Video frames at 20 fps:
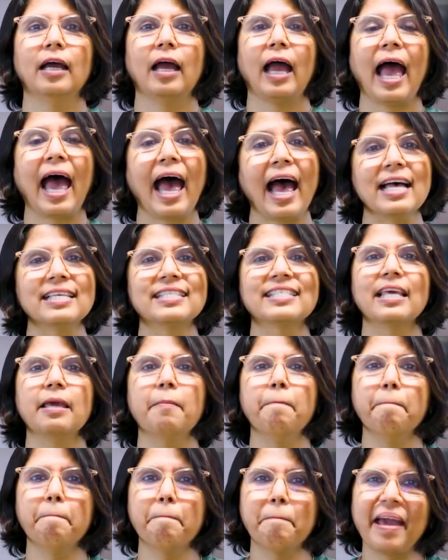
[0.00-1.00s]
has
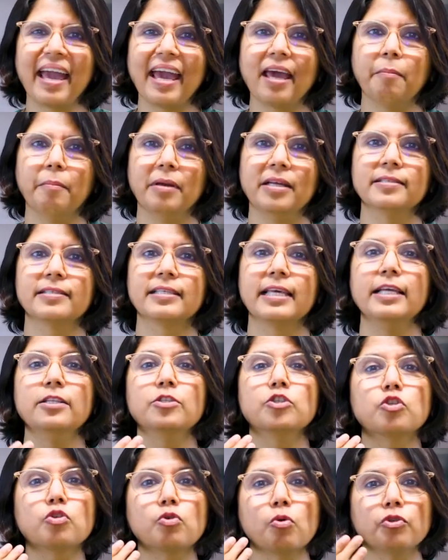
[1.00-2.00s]
impairments in
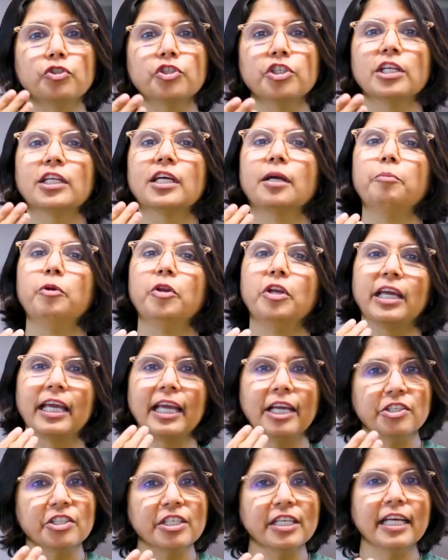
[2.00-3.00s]
social
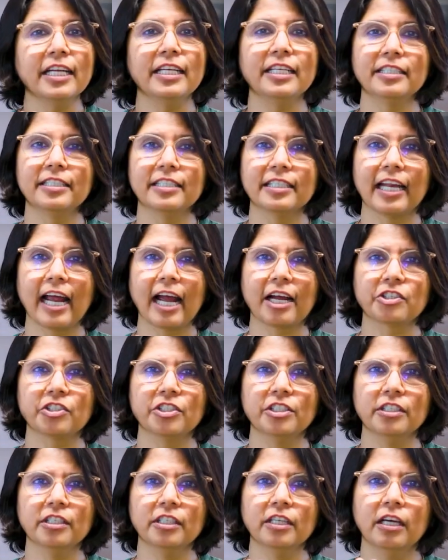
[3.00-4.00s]
communication and
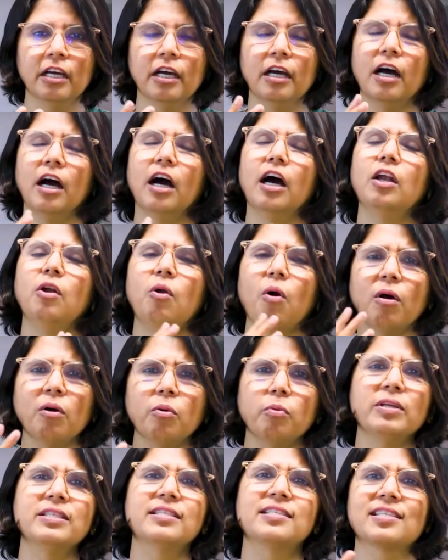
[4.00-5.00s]
interaction along
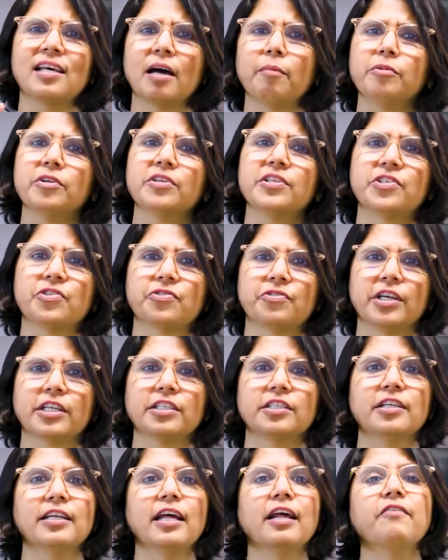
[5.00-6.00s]
with some
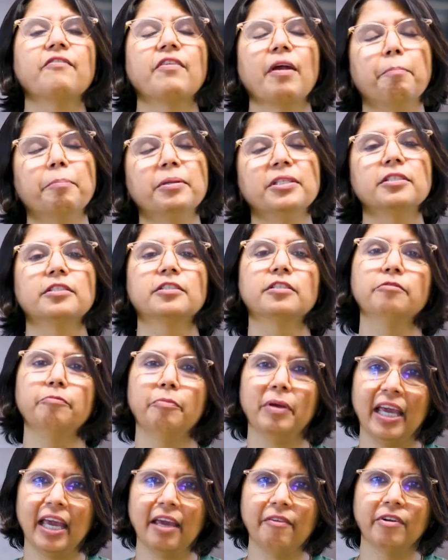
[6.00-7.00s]
restricted and repetitive
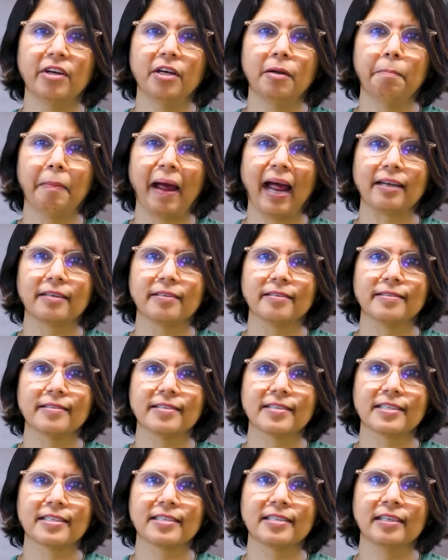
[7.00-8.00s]
behavioral
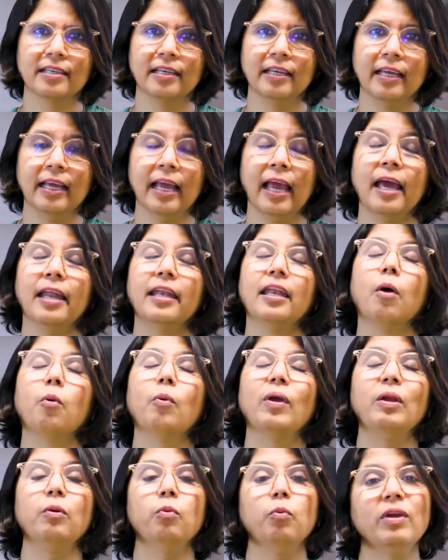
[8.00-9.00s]
patterns. Now,
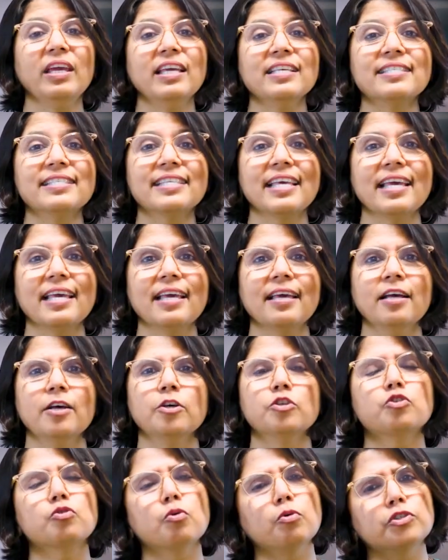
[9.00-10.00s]
when we say
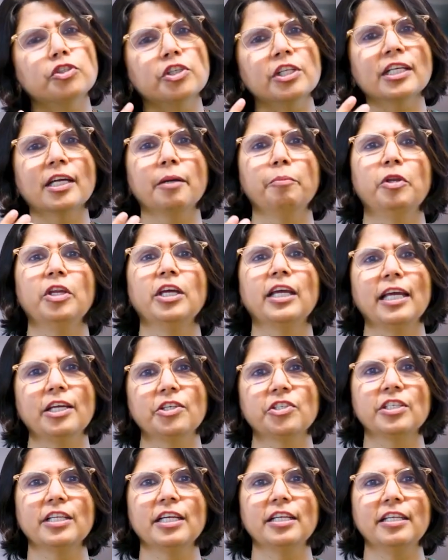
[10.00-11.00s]
social
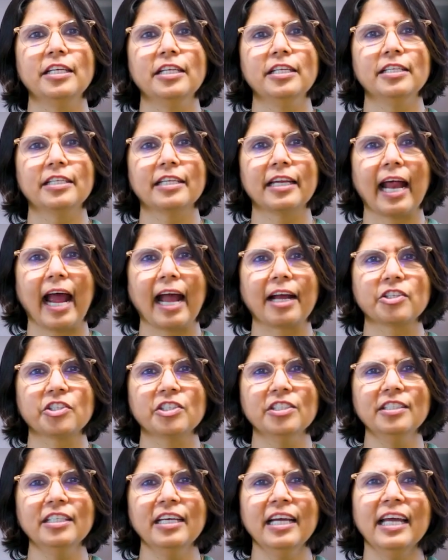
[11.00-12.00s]
communication and
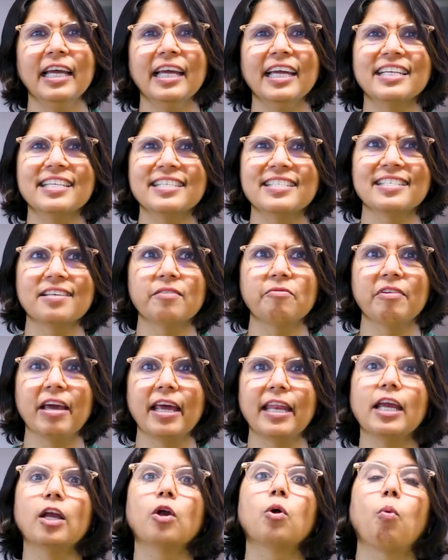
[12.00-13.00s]
interaction, it is a
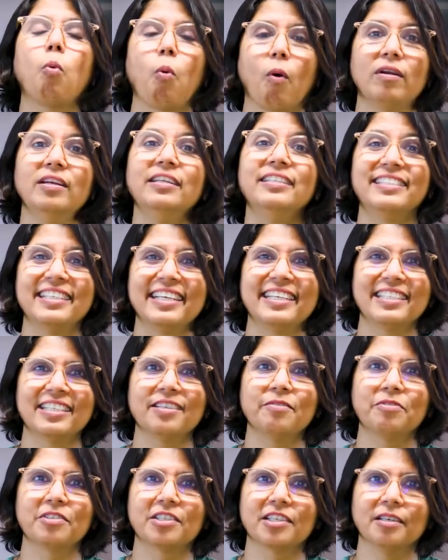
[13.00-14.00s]
very
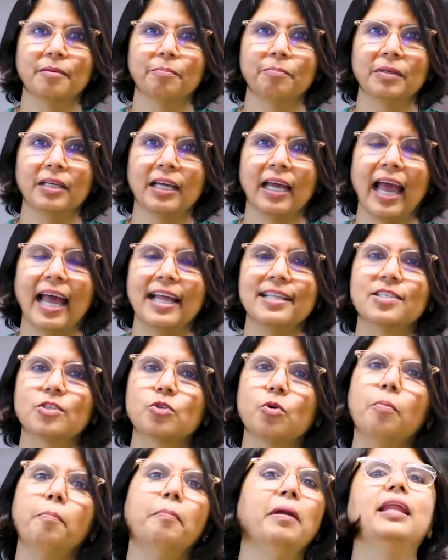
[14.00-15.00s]
qualitative term, and
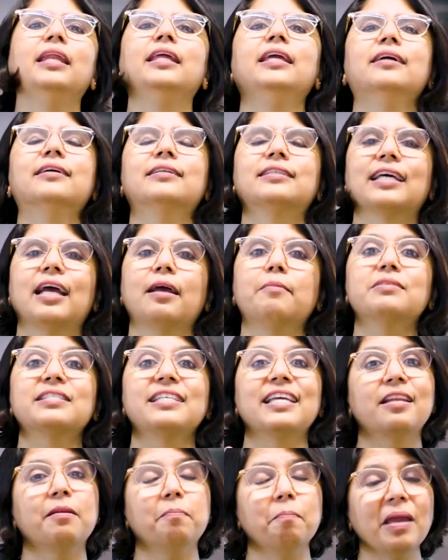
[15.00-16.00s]
so many a times
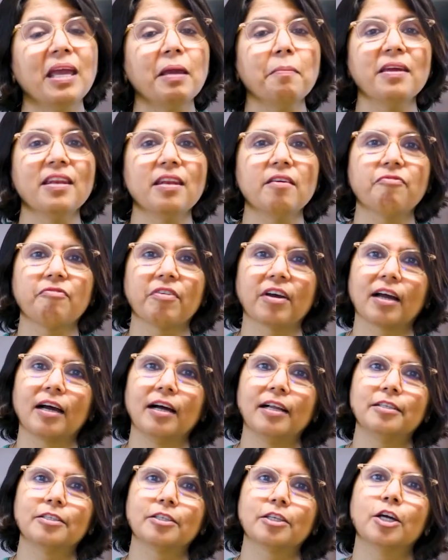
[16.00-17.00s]
it may be
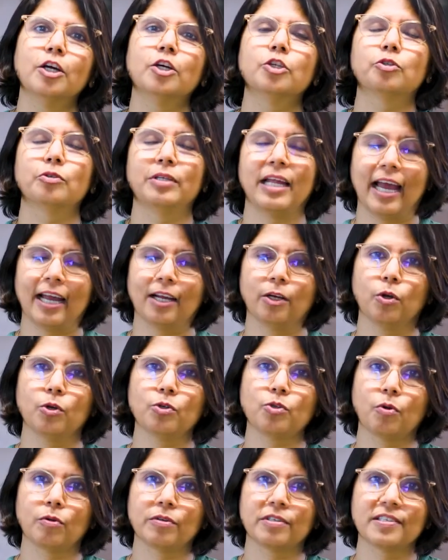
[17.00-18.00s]
difficult to
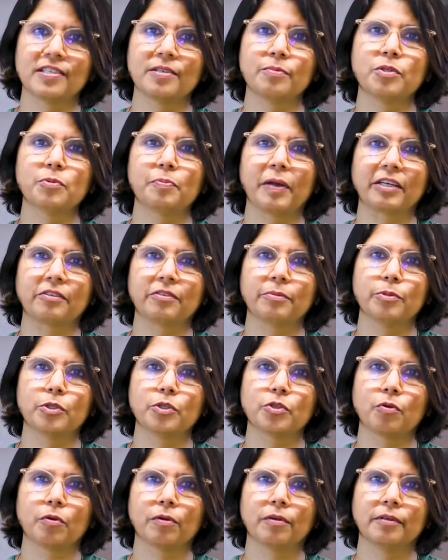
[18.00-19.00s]
diagnose autism spectrum
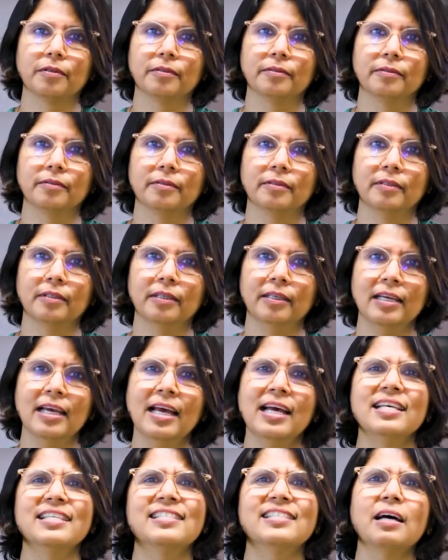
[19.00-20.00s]
disorder.
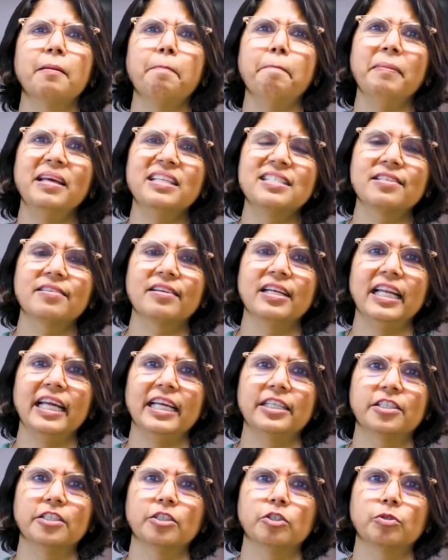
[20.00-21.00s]
Some myths
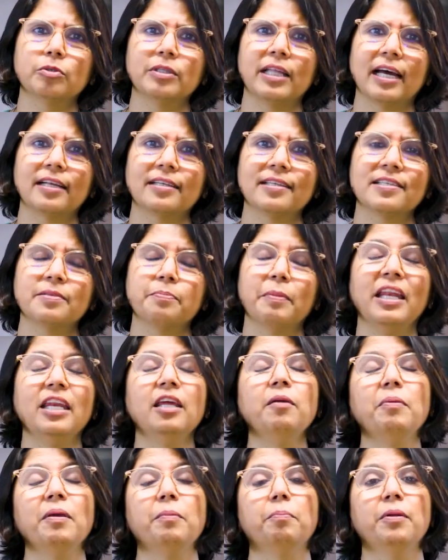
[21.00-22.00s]
related to that is
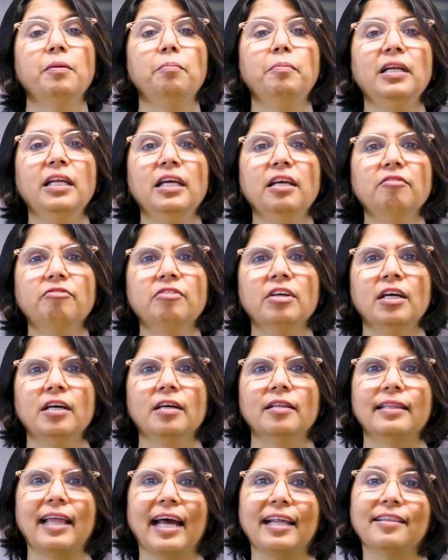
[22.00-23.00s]
many people believe
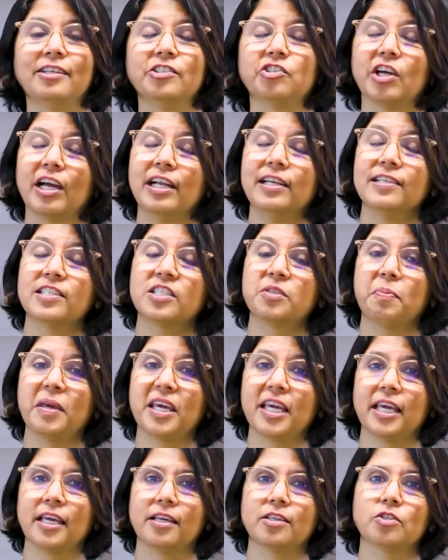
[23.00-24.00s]
that the child is
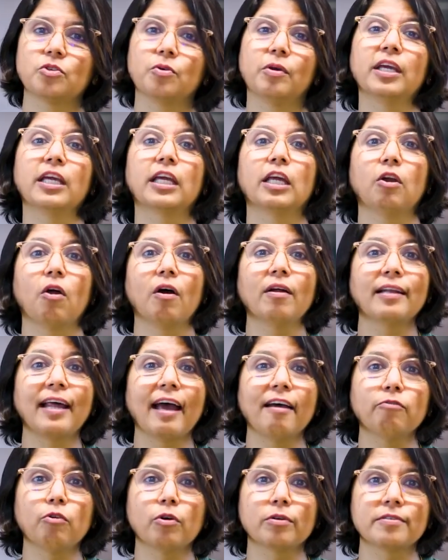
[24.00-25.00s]
speaking, so he cannot
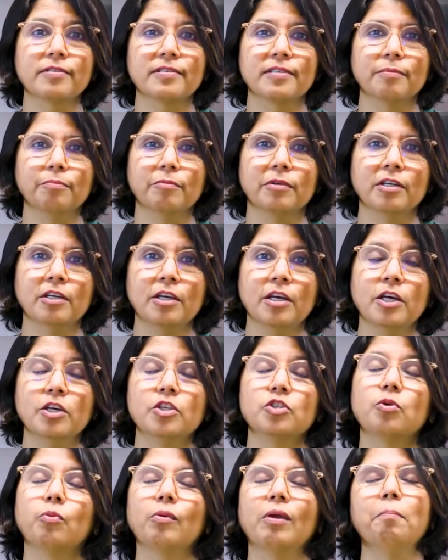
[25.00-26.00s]
have autism.
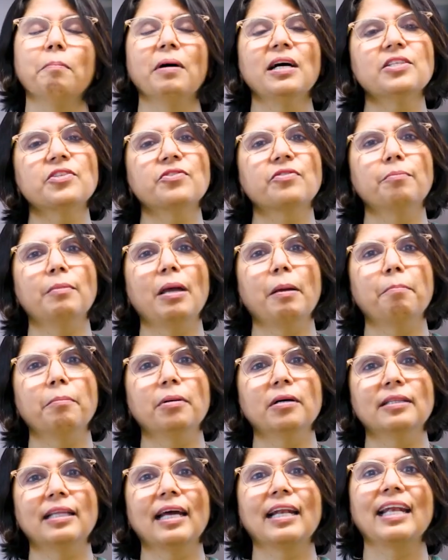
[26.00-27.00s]
So we must
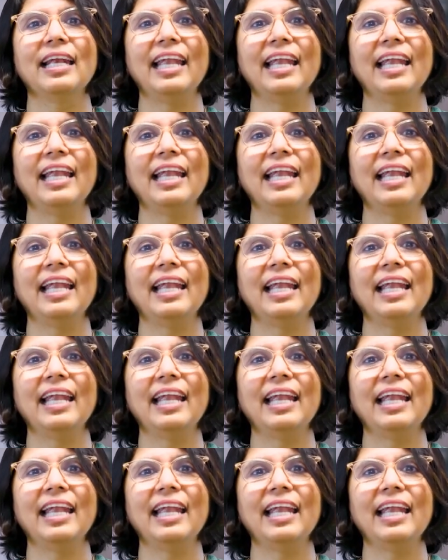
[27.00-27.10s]
remember that